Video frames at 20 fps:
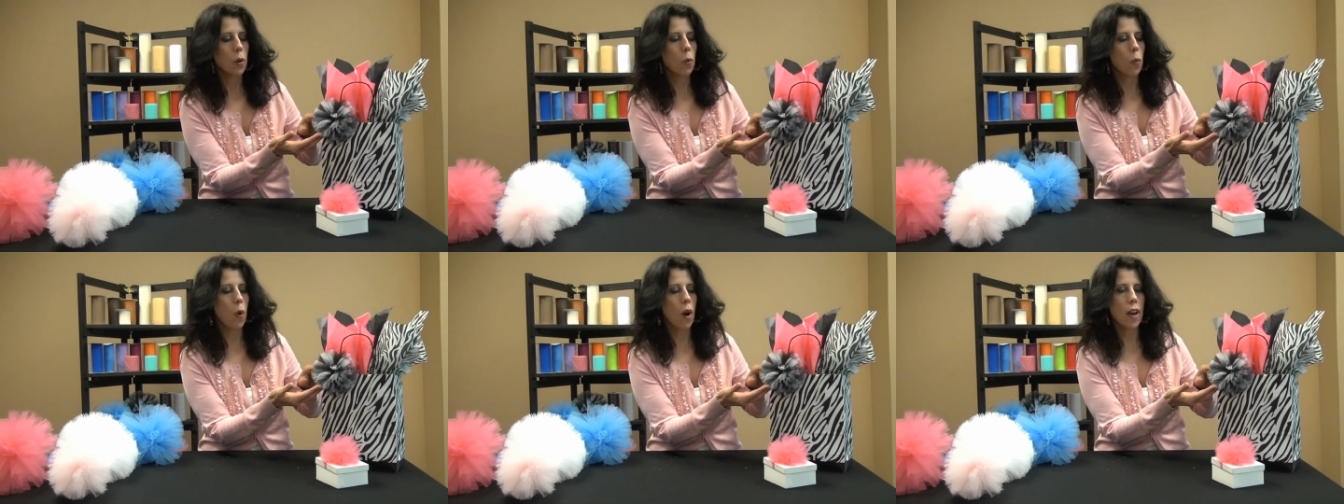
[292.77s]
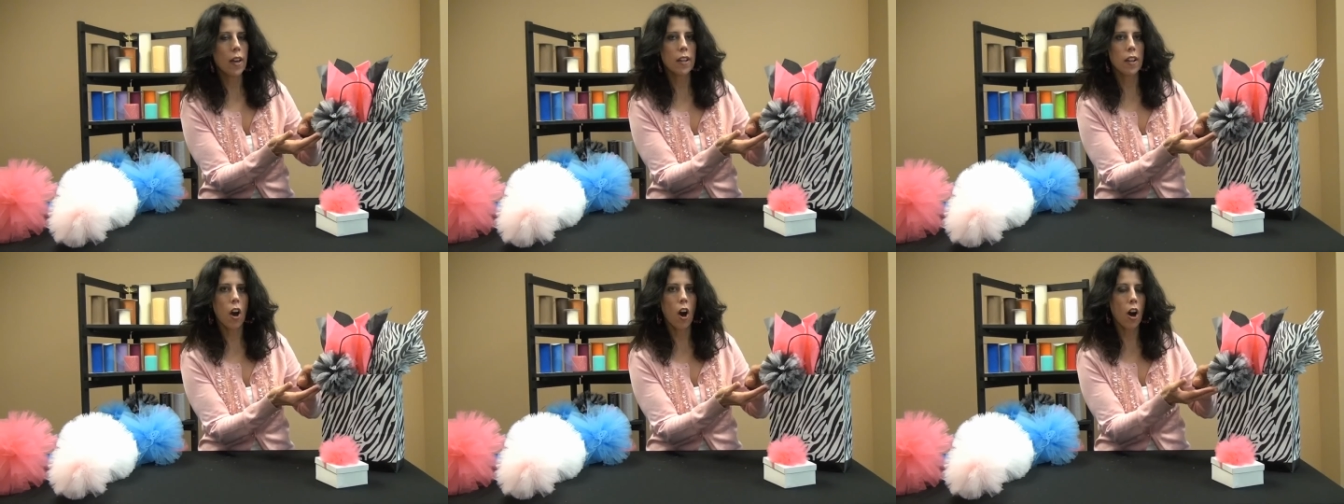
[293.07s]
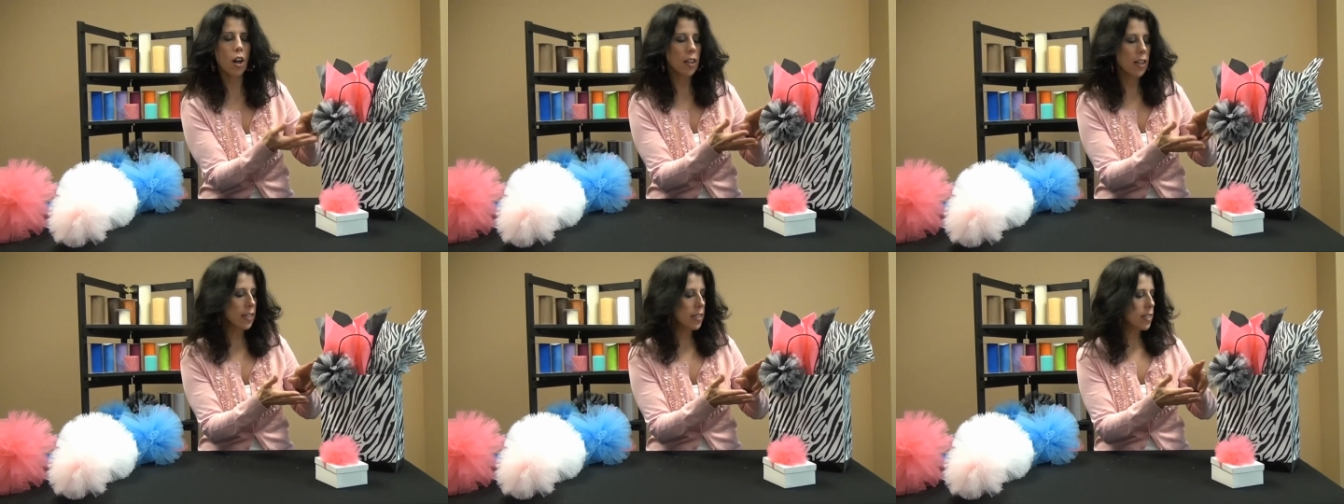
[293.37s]
one,
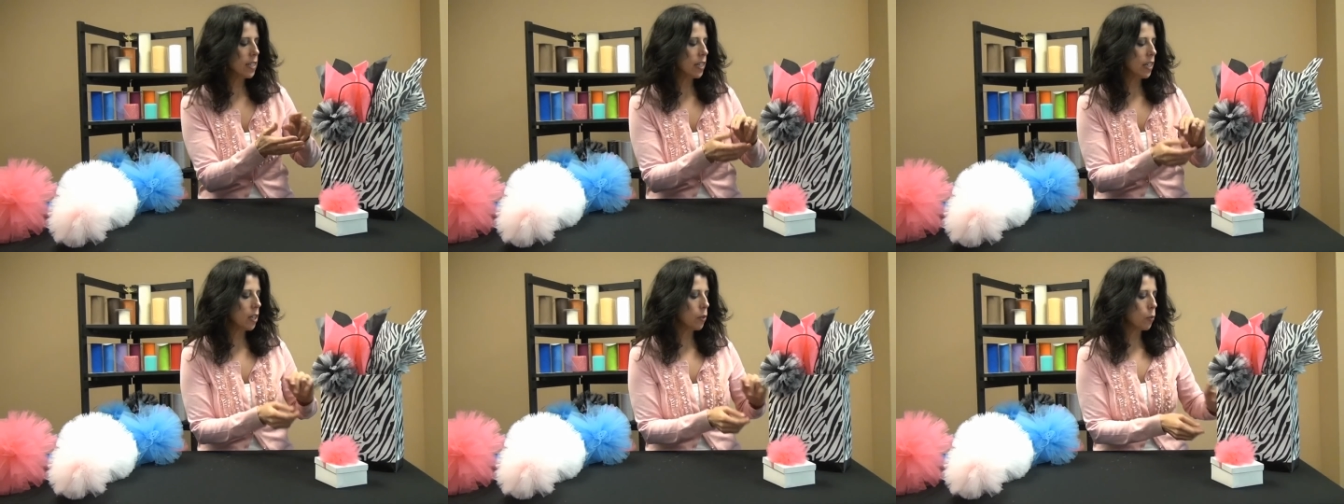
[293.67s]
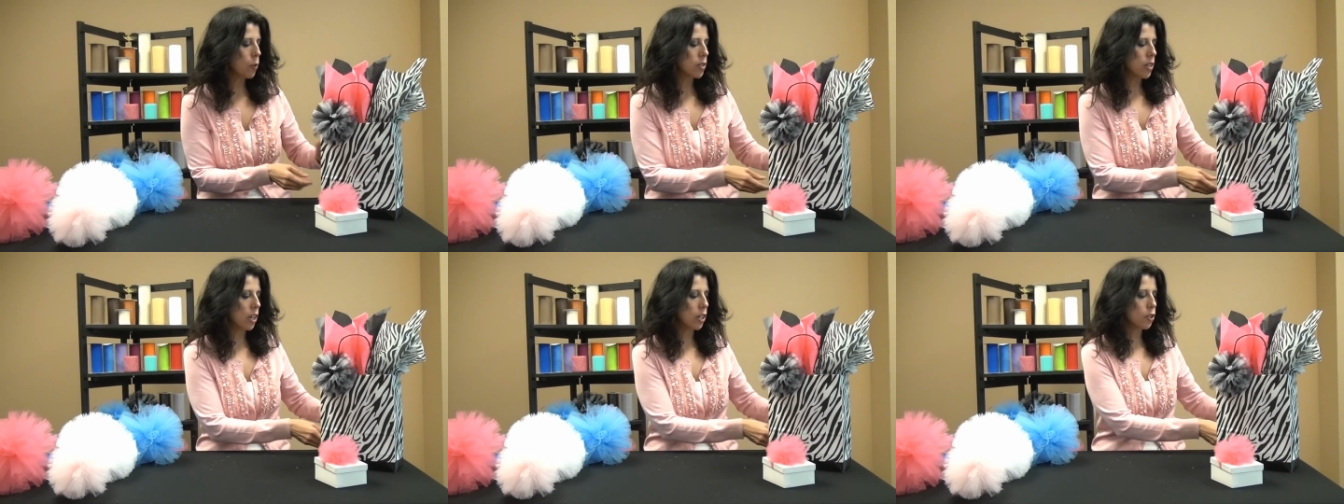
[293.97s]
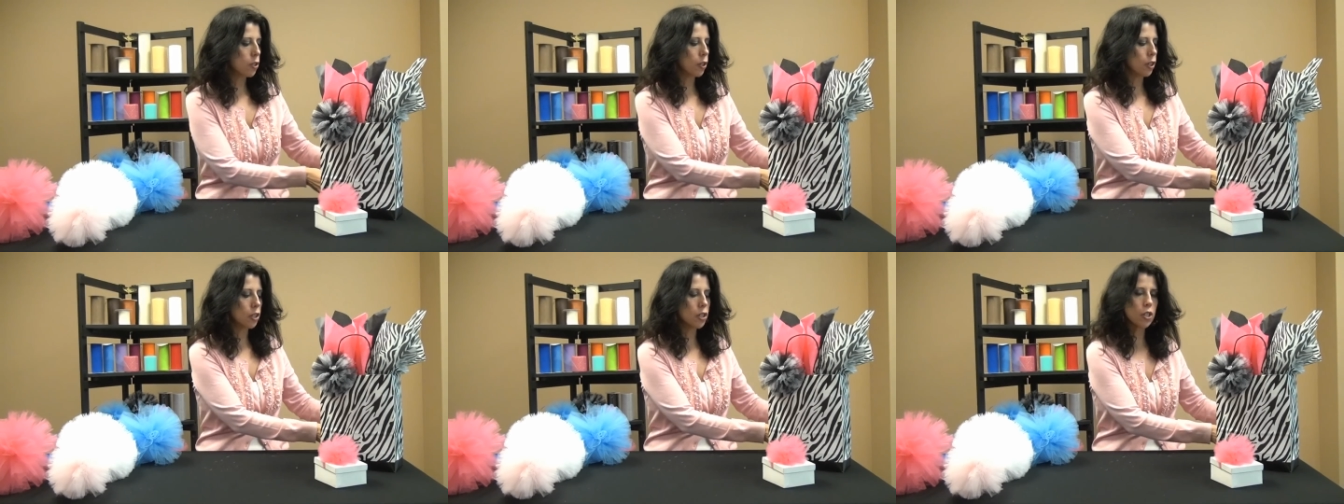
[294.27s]
all I did was I
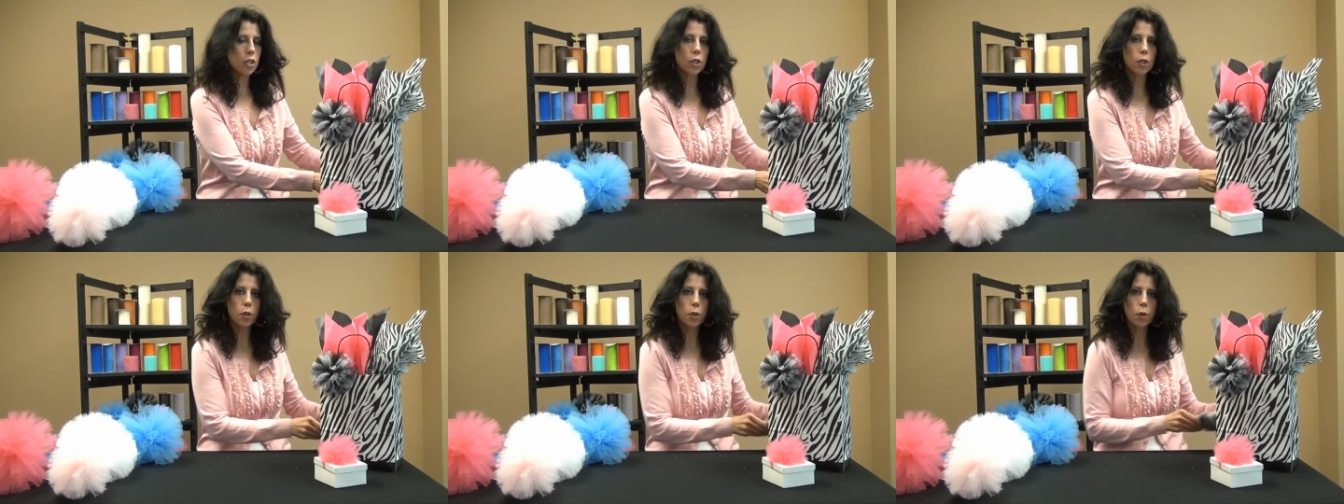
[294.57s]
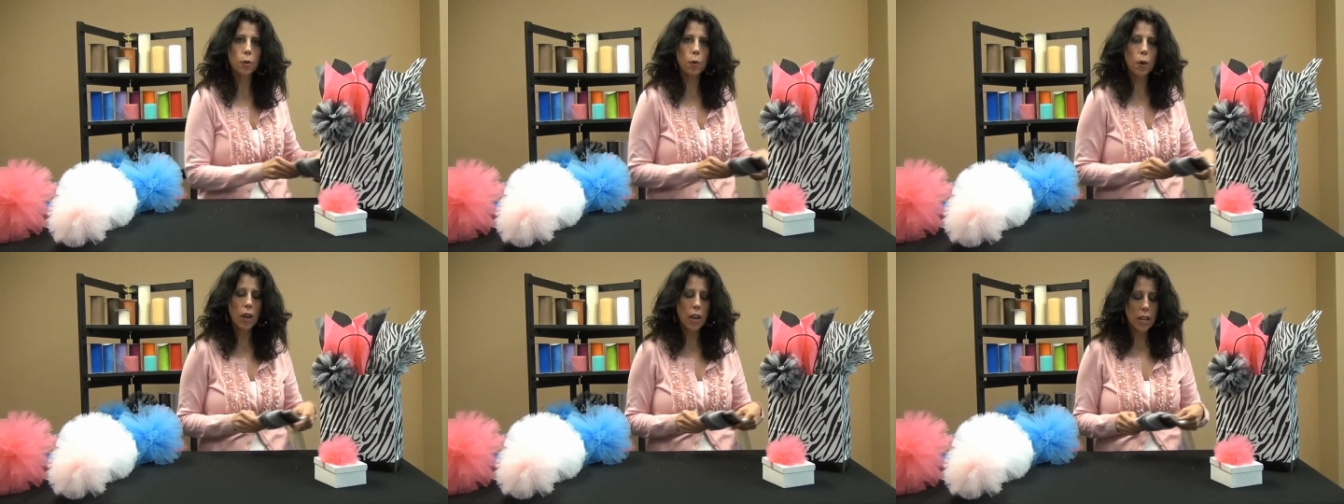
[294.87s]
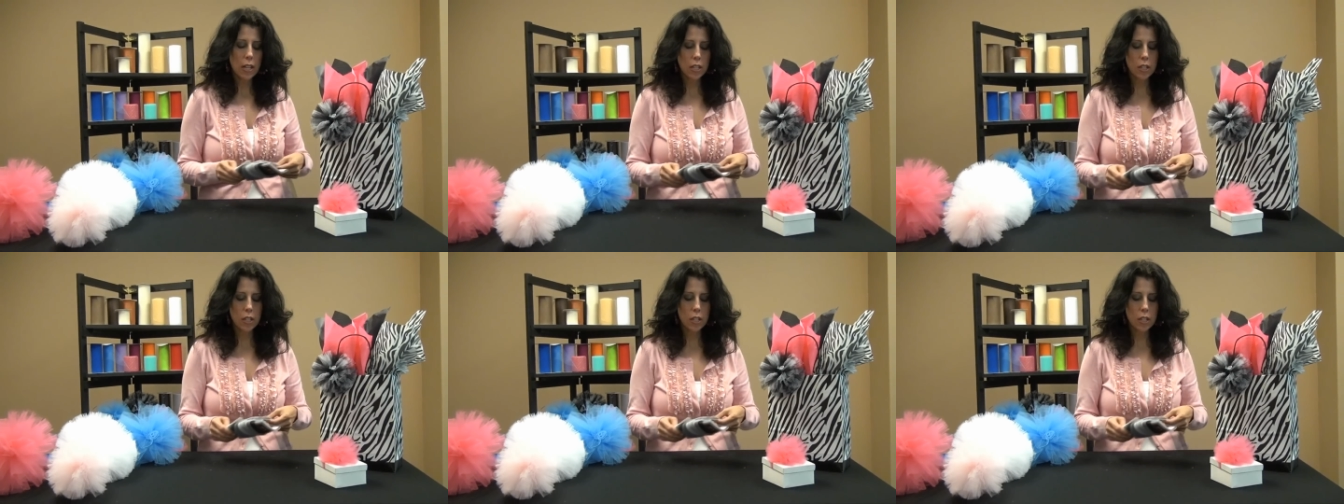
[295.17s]
took two